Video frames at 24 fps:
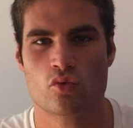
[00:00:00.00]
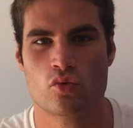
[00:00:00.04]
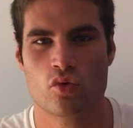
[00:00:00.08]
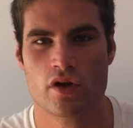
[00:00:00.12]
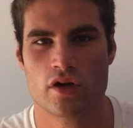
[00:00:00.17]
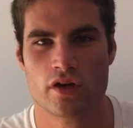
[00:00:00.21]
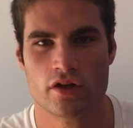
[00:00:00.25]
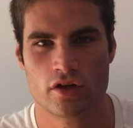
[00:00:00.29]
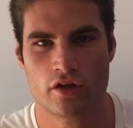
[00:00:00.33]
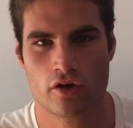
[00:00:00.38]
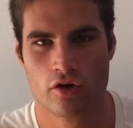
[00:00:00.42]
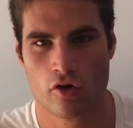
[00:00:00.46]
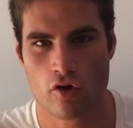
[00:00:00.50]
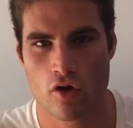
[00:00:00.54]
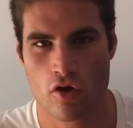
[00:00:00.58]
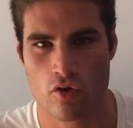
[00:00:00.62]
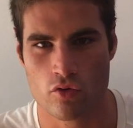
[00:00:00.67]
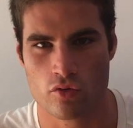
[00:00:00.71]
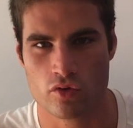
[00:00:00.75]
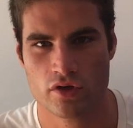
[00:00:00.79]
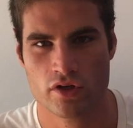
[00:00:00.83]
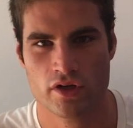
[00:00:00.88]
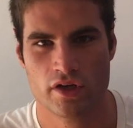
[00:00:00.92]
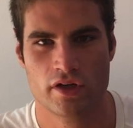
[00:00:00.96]
will
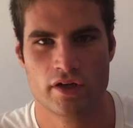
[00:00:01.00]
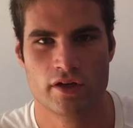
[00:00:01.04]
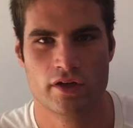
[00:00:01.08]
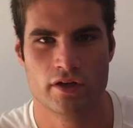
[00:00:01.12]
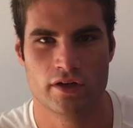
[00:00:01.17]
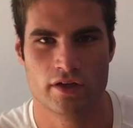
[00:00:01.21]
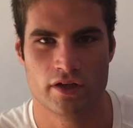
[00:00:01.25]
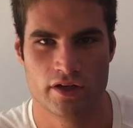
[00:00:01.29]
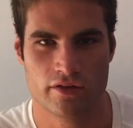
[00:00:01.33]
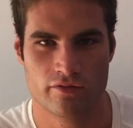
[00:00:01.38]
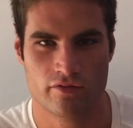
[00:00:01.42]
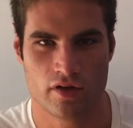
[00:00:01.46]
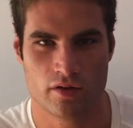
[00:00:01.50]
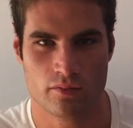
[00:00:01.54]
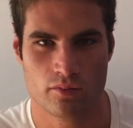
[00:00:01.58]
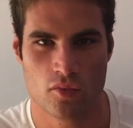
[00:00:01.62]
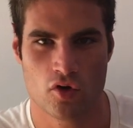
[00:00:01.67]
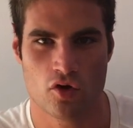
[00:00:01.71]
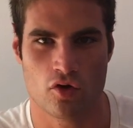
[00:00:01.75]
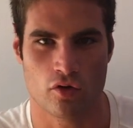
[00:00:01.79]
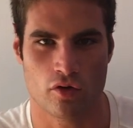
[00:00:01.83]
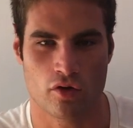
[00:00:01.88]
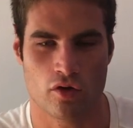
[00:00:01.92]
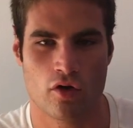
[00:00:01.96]
grow even
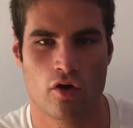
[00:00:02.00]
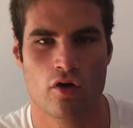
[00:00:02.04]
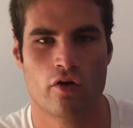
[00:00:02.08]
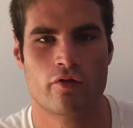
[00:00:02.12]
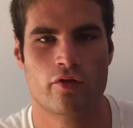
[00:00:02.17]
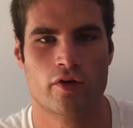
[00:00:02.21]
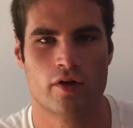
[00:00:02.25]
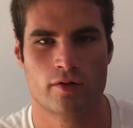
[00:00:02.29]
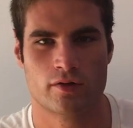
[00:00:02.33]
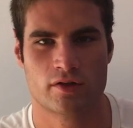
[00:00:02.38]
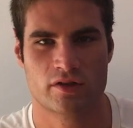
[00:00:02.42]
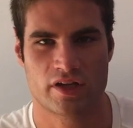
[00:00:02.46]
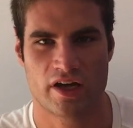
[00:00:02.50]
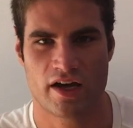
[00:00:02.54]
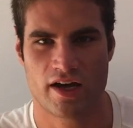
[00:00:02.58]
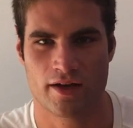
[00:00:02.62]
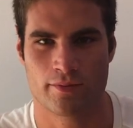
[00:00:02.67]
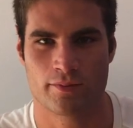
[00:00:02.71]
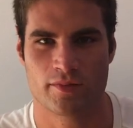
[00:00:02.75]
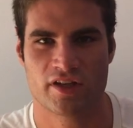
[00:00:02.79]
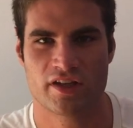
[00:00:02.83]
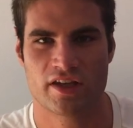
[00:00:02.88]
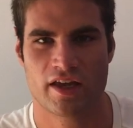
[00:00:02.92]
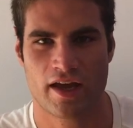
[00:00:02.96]
more over
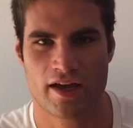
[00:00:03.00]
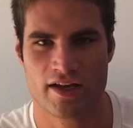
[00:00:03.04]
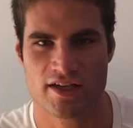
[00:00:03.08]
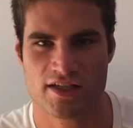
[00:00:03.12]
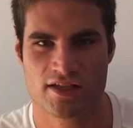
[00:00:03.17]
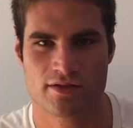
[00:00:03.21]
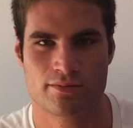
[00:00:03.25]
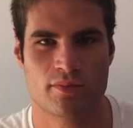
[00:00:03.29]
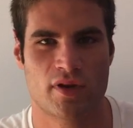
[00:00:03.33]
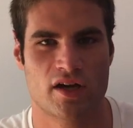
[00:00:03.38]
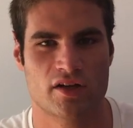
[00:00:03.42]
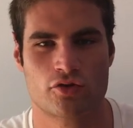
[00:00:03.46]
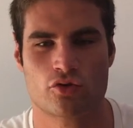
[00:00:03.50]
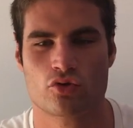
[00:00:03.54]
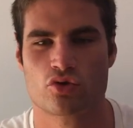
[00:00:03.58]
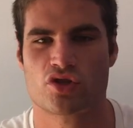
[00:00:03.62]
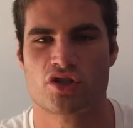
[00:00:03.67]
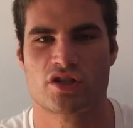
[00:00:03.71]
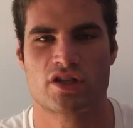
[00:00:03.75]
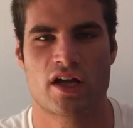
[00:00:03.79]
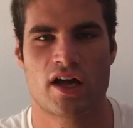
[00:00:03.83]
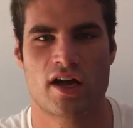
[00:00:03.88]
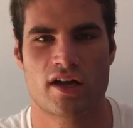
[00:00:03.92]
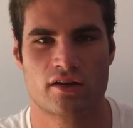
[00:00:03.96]
time, yes, but you
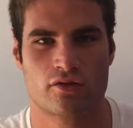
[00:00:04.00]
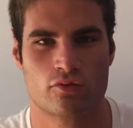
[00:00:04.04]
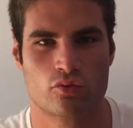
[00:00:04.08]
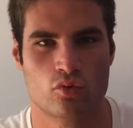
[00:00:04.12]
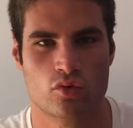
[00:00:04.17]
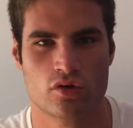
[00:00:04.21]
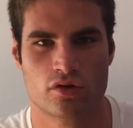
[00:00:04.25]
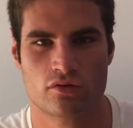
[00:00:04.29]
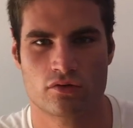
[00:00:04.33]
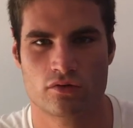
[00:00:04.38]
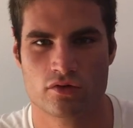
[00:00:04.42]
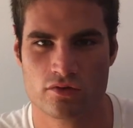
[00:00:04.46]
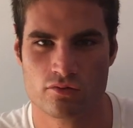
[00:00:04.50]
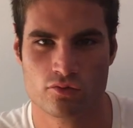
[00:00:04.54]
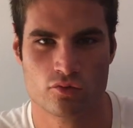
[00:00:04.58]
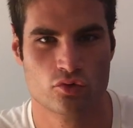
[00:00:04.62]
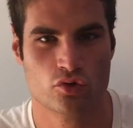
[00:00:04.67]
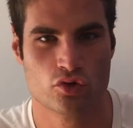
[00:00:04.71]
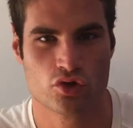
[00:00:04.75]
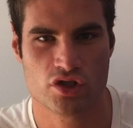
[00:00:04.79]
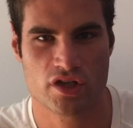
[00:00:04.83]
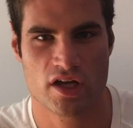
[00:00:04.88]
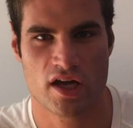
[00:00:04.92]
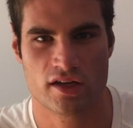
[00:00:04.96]

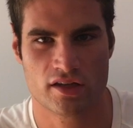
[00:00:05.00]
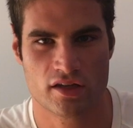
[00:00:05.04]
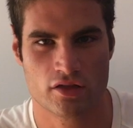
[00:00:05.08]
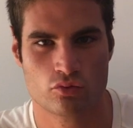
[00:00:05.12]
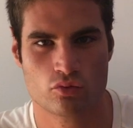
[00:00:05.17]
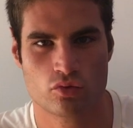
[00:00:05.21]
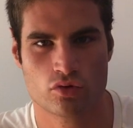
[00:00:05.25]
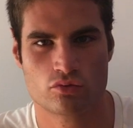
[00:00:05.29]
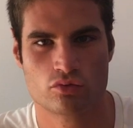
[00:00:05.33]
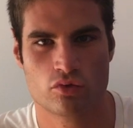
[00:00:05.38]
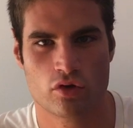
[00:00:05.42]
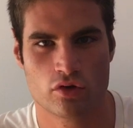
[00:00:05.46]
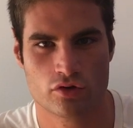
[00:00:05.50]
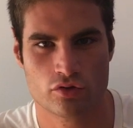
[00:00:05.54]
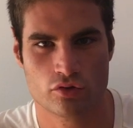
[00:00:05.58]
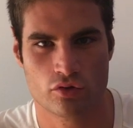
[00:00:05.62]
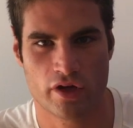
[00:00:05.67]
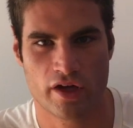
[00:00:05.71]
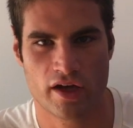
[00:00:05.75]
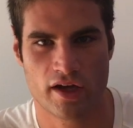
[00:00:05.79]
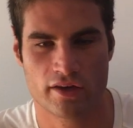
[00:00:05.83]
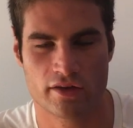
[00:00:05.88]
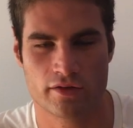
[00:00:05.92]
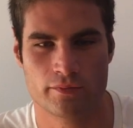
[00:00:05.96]
started with what you
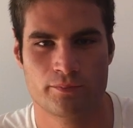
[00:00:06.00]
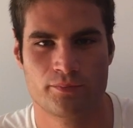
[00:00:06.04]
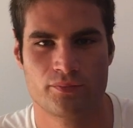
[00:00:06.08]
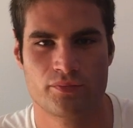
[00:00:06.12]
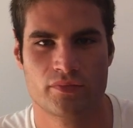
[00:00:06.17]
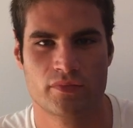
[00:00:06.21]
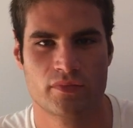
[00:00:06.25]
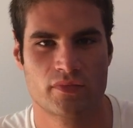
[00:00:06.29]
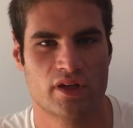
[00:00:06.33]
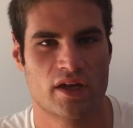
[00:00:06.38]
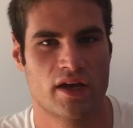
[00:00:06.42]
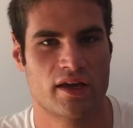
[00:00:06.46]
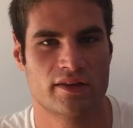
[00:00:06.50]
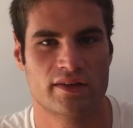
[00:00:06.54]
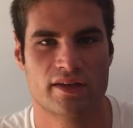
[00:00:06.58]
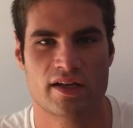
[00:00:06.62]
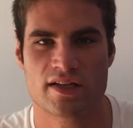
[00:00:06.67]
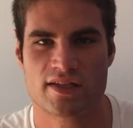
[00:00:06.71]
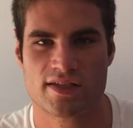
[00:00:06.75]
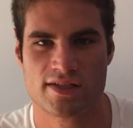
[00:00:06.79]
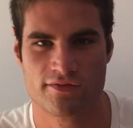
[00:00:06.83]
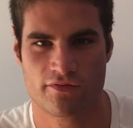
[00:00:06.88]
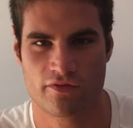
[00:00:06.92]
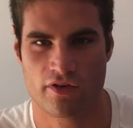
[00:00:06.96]
have, and
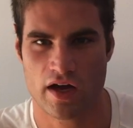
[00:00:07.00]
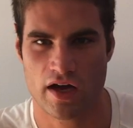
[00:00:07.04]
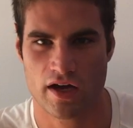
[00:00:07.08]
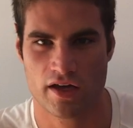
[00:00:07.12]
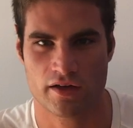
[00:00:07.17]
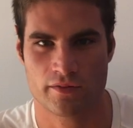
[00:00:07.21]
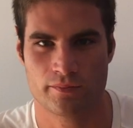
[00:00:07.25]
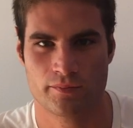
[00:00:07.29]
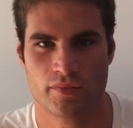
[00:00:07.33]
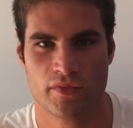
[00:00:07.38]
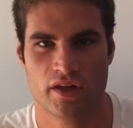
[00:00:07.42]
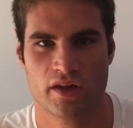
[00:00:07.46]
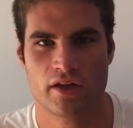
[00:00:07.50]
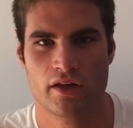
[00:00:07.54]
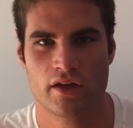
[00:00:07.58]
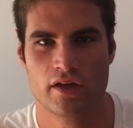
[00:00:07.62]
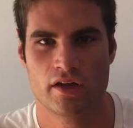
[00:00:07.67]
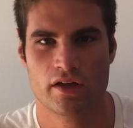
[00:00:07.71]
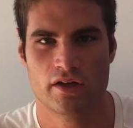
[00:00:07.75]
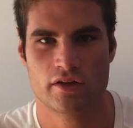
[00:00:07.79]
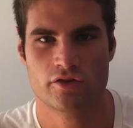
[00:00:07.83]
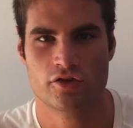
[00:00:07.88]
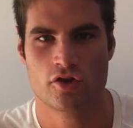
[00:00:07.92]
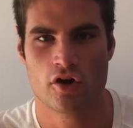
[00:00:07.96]
that's fine.
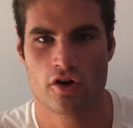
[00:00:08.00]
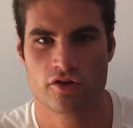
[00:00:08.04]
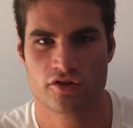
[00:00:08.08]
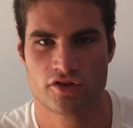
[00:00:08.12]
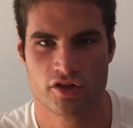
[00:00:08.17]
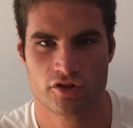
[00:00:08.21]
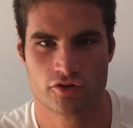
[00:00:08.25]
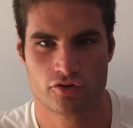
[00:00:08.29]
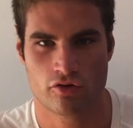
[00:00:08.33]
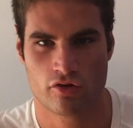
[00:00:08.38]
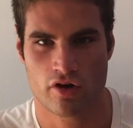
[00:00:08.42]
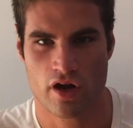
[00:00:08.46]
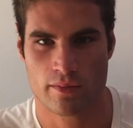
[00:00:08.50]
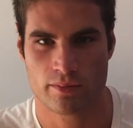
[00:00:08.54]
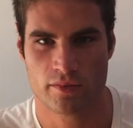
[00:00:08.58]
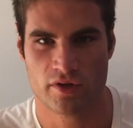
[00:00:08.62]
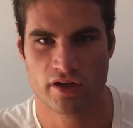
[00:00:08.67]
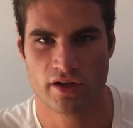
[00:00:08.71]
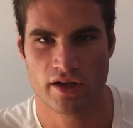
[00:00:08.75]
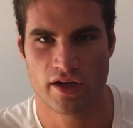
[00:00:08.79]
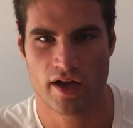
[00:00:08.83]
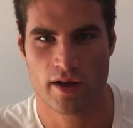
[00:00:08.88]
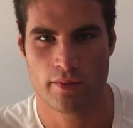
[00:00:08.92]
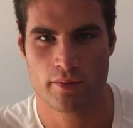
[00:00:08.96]
Don't interrupt the
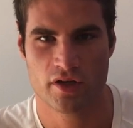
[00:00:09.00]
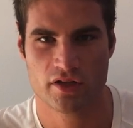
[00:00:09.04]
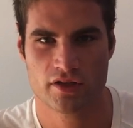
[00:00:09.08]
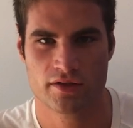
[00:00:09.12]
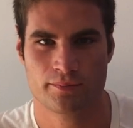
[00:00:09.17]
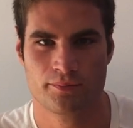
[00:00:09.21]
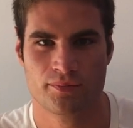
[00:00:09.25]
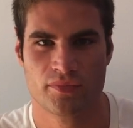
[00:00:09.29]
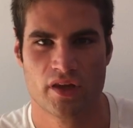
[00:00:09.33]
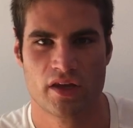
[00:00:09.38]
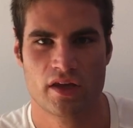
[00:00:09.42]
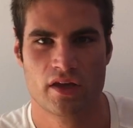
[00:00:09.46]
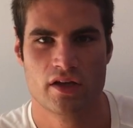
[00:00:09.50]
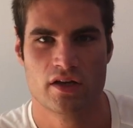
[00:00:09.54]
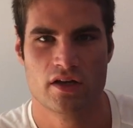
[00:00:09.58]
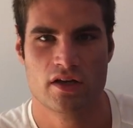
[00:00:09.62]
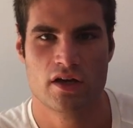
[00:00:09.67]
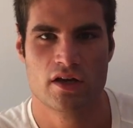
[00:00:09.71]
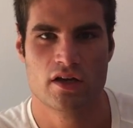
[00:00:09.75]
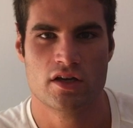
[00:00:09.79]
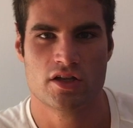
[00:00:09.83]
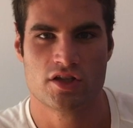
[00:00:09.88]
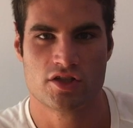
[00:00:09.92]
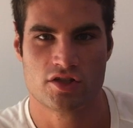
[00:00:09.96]
habit.
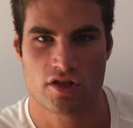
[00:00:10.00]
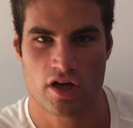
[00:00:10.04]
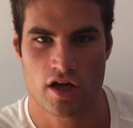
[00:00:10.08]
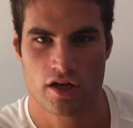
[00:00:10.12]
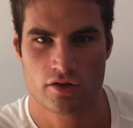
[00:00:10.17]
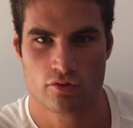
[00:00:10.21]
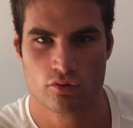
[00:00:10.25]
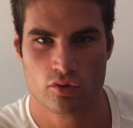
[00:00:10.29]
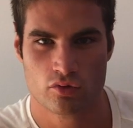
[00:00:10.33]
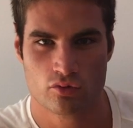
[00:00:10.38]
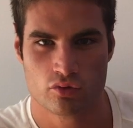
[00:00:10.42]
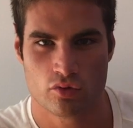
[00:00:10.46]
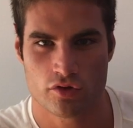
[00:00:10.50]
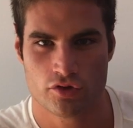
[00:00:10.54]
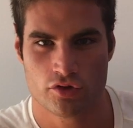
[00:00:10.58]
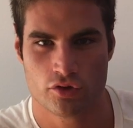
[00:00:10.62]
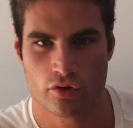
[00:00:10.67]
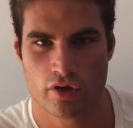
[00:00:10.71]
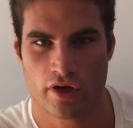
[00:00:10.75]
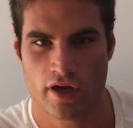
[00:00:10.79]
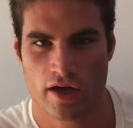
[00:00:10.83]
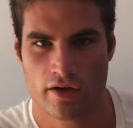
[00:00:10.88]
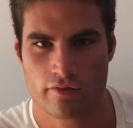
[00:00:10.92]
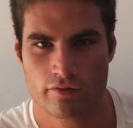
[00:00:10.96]
Start with what you
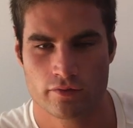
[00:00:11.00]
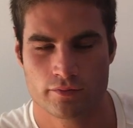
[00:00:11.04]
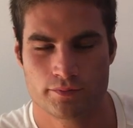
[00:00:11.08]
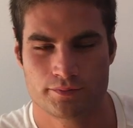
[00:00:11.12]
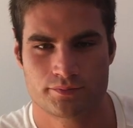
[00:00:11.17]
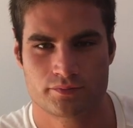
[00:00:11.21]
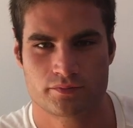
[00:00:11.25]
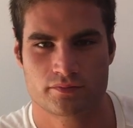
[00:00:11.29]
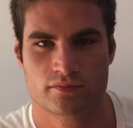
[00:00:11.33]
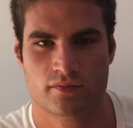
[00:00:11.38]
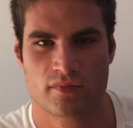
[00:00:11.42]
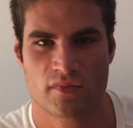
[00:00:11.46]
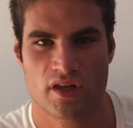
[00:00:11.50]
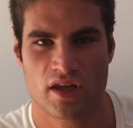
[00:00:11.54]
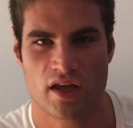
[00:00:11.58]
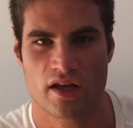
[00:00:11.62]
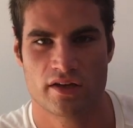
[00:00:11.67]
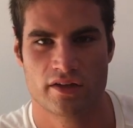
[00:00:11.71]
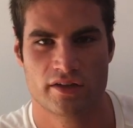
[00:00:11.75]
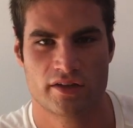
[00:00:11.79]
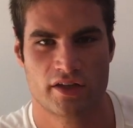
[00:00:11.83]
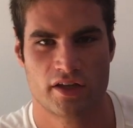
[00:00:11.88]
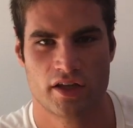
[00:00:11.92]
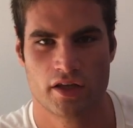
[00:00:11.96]
have and
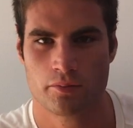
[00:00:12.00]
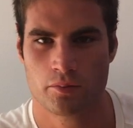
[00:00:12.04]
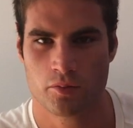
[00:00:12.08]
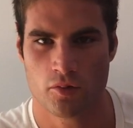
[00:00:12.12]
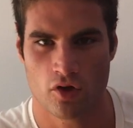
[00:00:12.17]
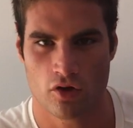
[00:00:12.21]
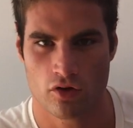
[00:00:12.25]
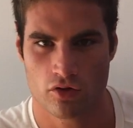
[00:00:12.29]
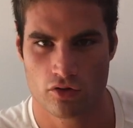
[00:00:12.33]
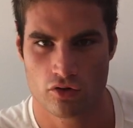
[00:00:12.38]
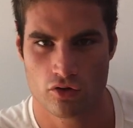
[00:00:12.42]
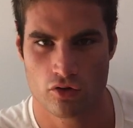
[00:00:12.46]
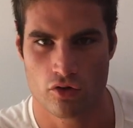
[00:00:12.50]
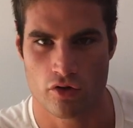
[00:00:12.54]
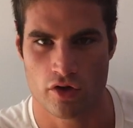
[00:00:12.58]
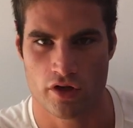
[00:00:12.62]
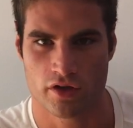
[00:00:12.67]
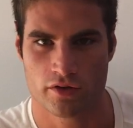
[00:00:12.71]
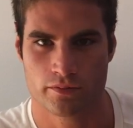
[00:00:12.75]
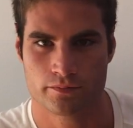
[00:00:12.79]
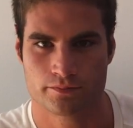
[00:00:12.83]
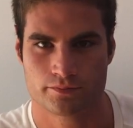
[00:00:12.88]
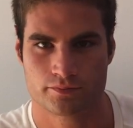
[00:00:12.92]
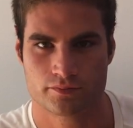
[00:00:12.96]
keep on going.
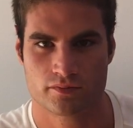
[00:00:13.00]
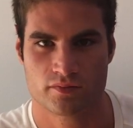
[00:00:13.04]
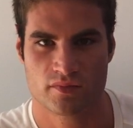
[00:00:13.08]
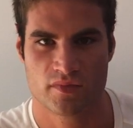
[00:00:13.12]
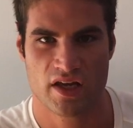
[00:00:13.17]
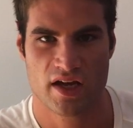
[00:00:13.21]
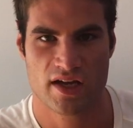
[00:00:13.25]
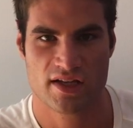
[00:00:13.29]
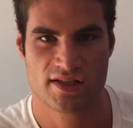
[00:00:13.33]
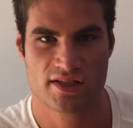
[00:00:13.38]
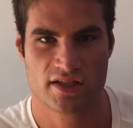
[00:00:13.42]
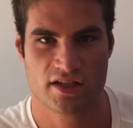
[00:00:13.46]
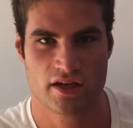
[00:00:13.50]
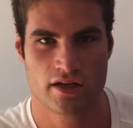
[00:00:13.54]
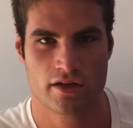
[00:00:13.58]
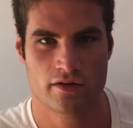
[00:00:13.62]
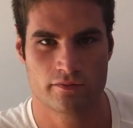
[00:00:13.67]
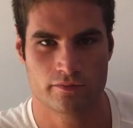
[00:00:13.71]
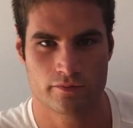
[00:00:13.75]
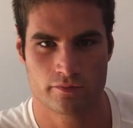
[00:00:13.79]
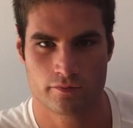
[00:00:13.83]
That's a